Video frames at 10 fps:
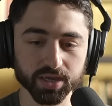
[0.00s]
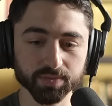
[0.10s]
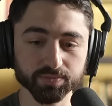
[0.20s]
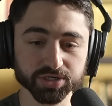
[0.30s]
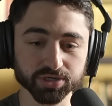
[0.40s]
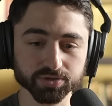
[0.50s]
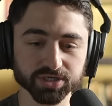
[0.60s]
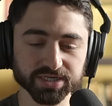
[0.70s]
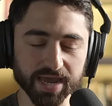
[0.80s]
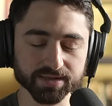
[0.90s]
In particular,
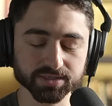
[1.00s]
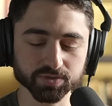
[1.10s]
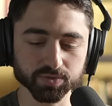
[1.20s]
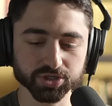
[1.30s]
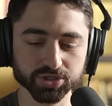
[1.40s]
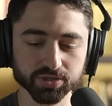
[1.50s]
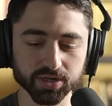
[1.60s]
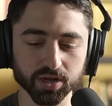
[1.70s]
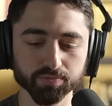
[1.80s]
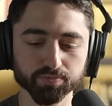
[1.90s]
statins, which
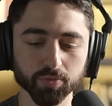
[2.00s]
you know